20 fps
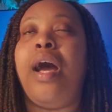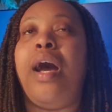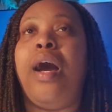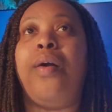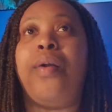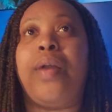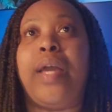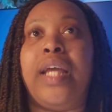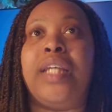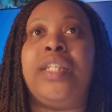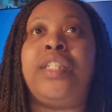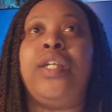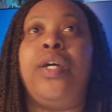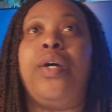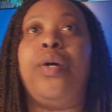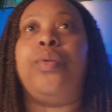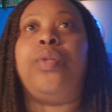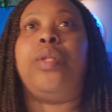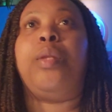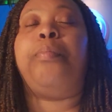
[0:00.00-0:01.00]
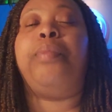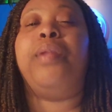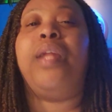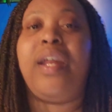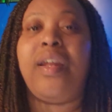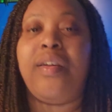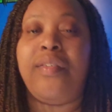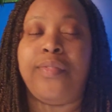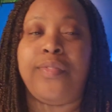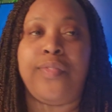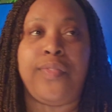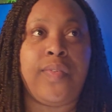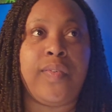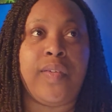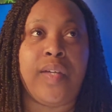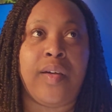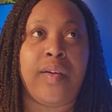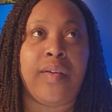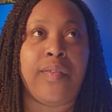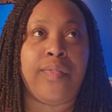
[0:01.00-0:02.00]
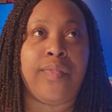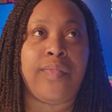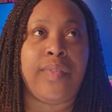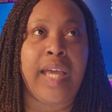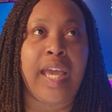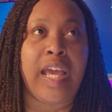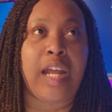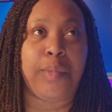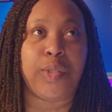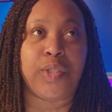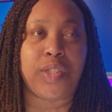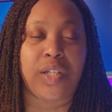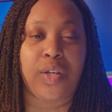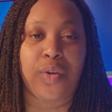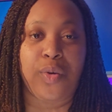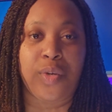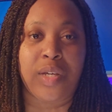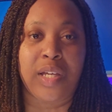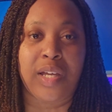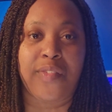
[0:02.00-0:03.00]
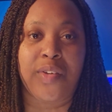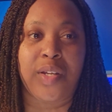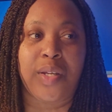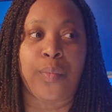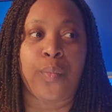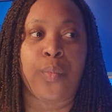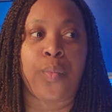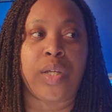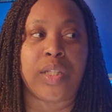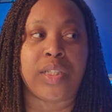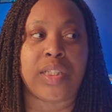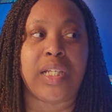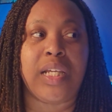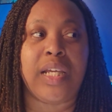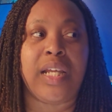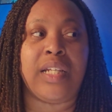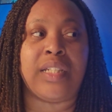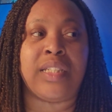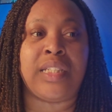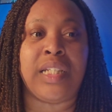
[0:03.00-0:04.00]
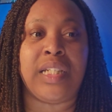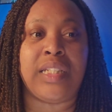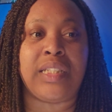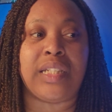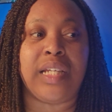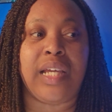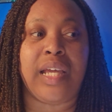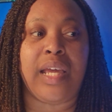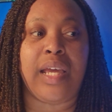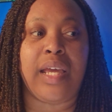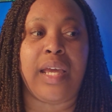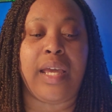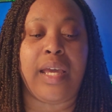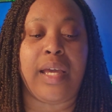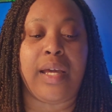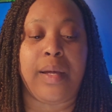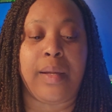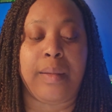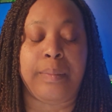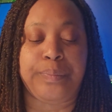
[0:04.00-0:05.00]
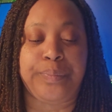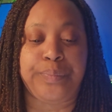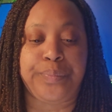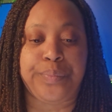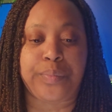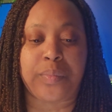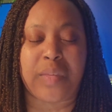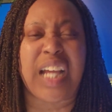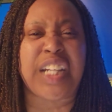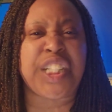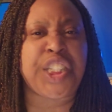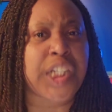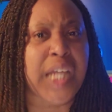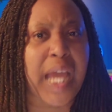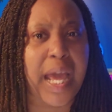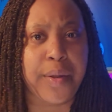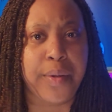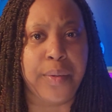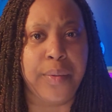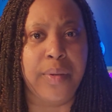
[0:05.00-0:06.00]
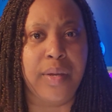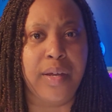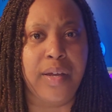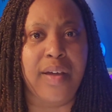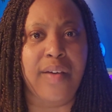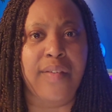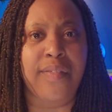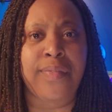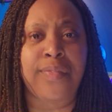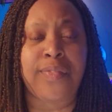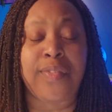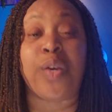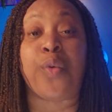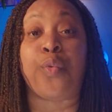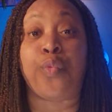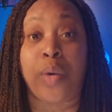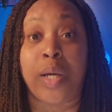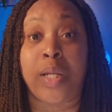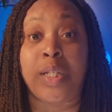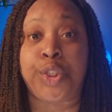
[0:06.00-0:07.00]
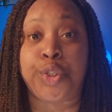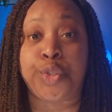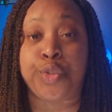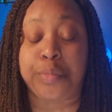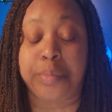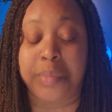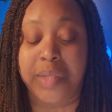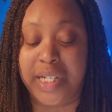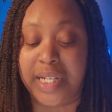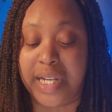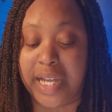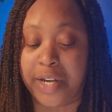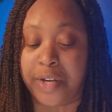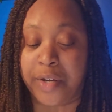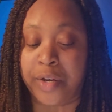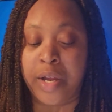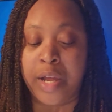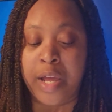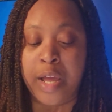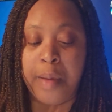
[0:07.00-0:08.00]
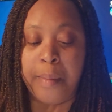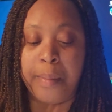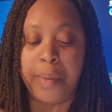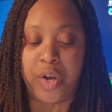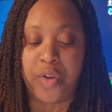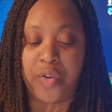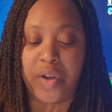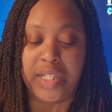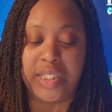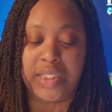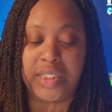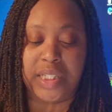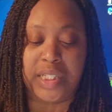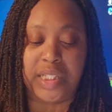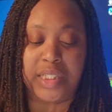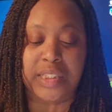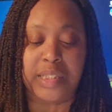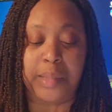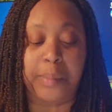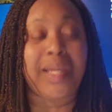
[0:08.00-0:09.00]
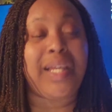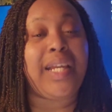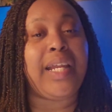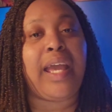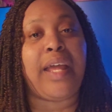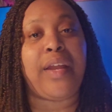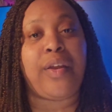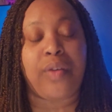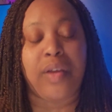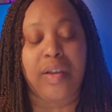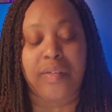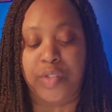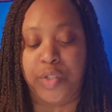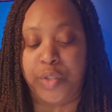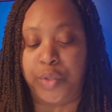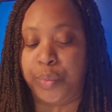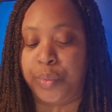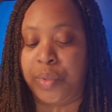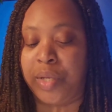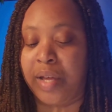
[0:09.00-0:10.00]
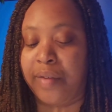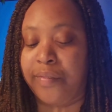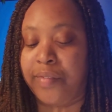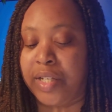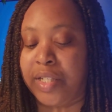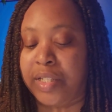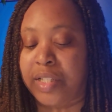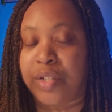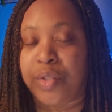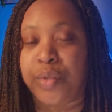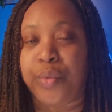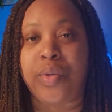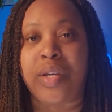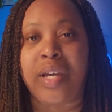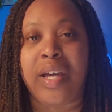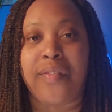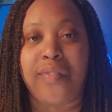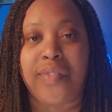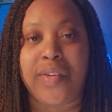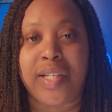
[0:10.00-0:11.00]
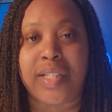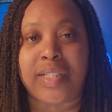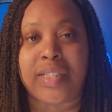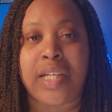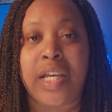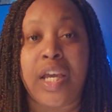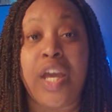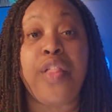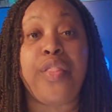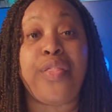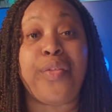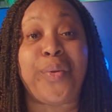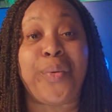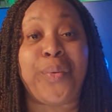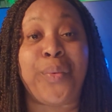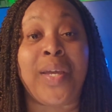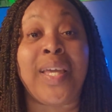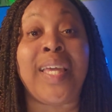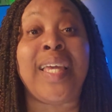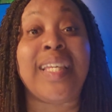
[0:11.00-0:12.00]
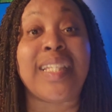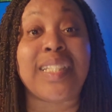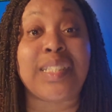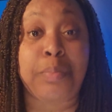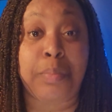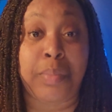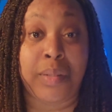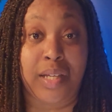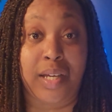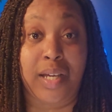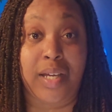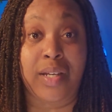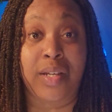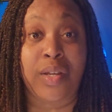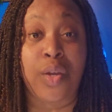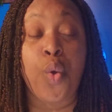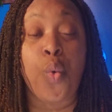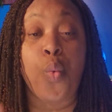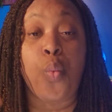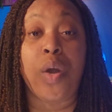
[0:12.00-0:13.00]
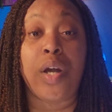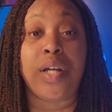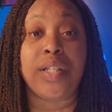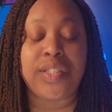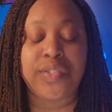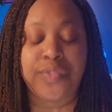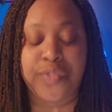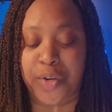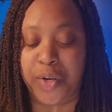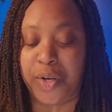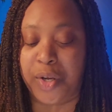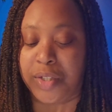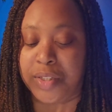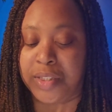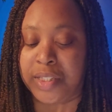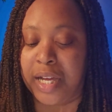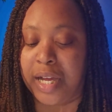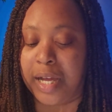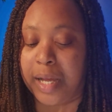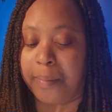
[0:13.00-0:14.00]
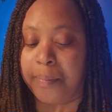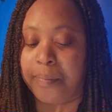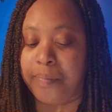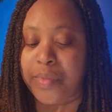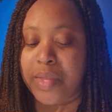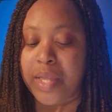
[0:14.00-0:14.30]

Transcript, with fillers: Okay, so the blood of, of the animals in the old covenant was, in a sense, a... a um, a shadow of the one true mediator, but Christ is the mediator of the new covenant, the new covenant through his blood, once for all time.